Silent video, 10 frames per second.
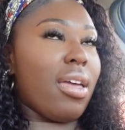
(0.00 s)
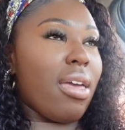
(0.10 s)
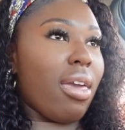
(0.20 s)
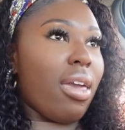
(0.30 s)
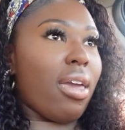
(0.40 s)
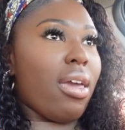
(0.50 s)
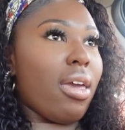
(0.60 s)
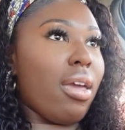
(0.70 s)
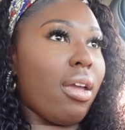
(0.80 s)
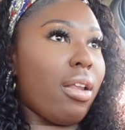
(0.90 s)

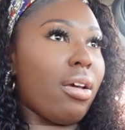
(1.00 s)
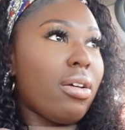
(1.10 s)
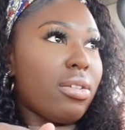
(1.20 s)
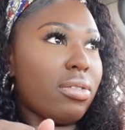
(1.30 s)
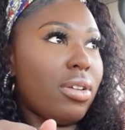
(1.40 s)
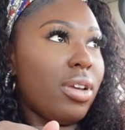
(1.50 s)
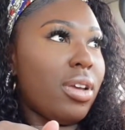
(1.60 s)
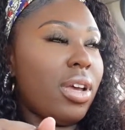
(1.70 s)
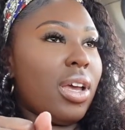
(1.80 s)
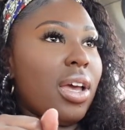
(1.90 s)
And
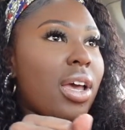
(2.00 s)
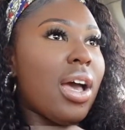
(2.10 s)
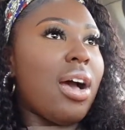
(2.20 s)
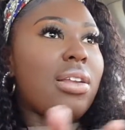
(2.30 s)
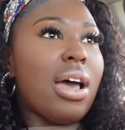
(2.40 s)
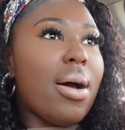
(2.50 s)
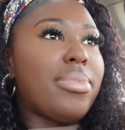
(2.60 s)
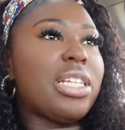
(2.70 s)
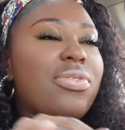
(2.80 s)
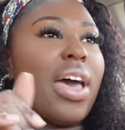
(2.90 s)
I don't know, I'm
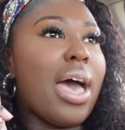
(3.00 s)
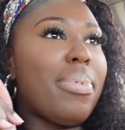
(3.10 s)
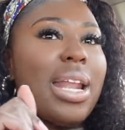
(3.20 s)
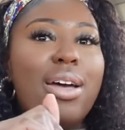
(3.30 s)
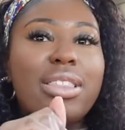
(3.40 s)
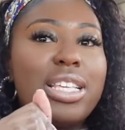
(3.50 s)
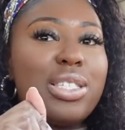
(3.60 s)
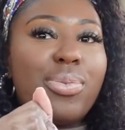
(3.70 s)
just vibing out this